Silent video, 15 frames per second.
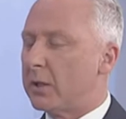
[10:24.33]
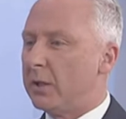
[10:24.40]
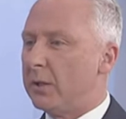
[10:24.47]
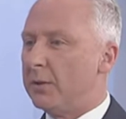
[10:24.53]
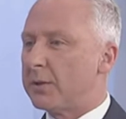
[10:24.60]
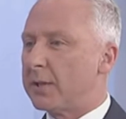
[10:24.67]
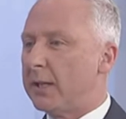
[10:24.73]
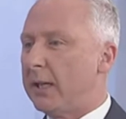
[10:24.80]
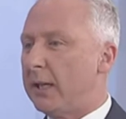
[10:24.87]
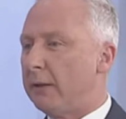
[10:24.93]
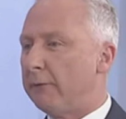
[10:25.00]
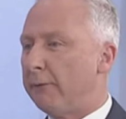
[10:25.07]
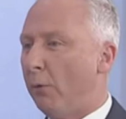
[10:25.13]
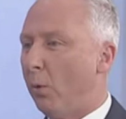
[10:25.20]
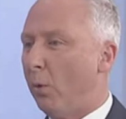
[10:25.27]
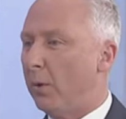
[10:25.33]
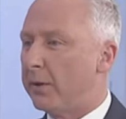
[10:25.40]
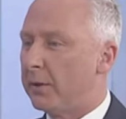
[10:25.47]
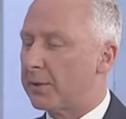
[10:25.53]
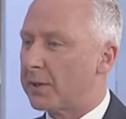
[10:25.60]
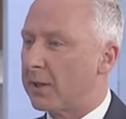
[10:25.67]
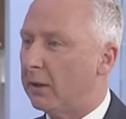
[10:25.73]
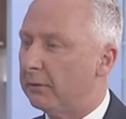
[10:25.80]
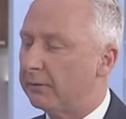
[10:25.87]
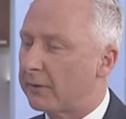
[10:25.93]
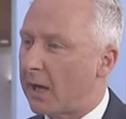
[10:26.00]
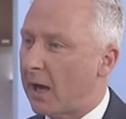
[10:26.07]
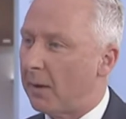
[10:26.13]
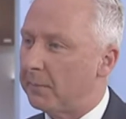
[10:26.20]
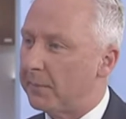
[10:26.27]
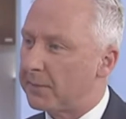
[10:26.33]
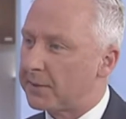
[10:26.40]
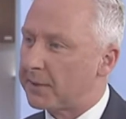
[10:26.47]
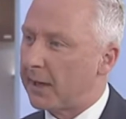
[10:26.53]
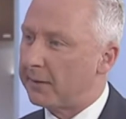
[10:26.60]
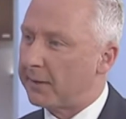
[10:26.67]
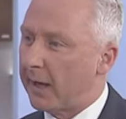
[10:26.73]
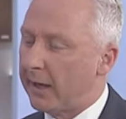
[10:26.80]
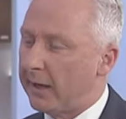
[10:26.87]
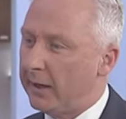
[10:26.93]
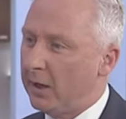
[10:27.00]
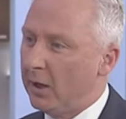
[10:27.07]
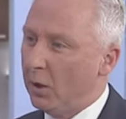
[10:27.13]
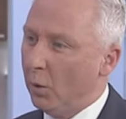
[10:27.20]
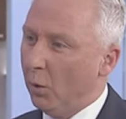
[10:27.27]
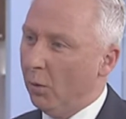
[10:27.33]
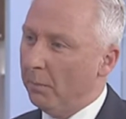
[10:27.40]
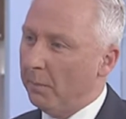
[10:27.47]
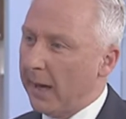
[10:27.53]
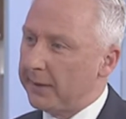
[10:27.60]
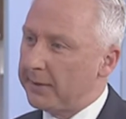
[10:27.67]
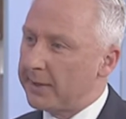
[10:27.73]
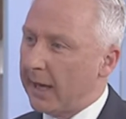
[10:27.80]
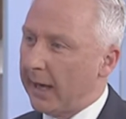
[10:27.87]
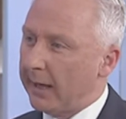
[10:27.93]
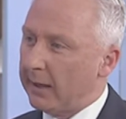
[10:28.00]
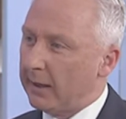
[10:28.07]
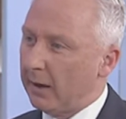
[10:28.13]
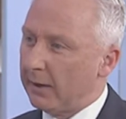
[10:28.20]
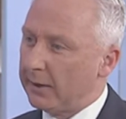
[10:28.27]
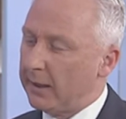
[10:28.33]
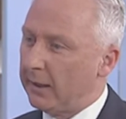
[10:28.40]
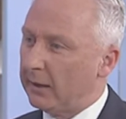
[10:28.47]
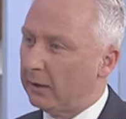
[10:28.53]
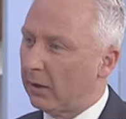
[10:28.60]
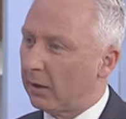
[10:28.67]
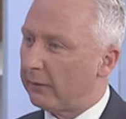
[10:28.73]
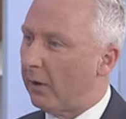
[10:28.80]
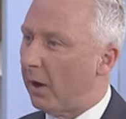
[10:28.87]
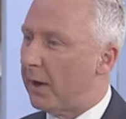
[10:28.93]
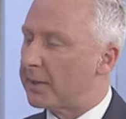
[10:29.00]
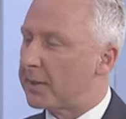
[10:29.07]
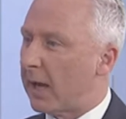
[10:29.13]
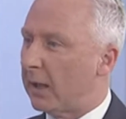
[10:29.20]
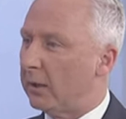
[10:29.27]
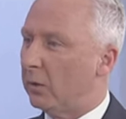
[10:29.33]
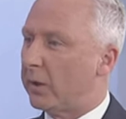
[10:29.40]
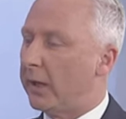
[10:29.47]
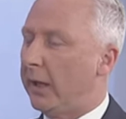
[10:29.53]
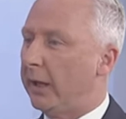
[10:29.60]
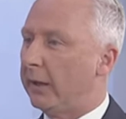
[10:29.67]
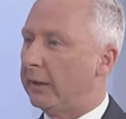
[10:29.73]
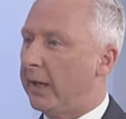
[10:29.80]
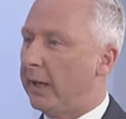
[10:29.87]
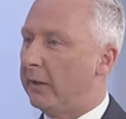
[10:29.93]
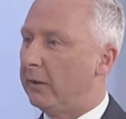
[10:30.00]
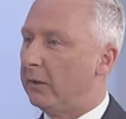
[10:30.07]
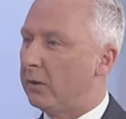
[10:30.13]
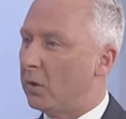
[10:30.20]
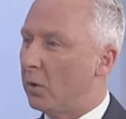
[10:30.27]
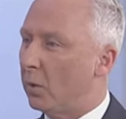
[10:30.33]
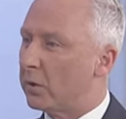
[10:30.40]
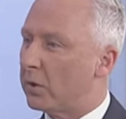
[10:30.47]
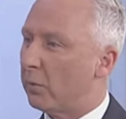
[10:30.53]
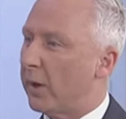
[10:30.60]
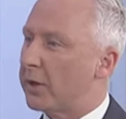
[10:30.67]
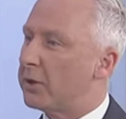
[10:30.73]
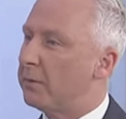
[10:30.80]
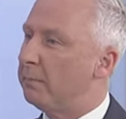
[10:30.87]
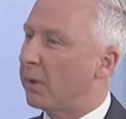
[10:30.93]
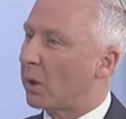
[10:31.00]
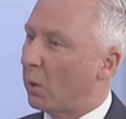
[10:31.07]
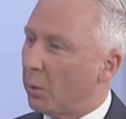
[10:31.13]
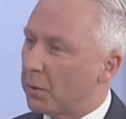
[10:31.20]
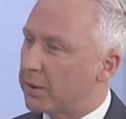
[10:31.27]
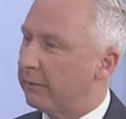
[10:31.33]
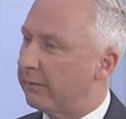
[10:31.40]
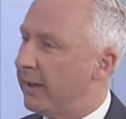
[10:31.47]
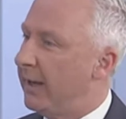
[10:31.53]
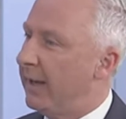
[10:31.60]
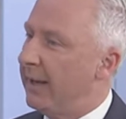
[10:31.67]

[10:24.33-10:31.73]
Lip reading: do you see for yourself come Sunday or Monday? I think a lot of eyes are looking in your direction because of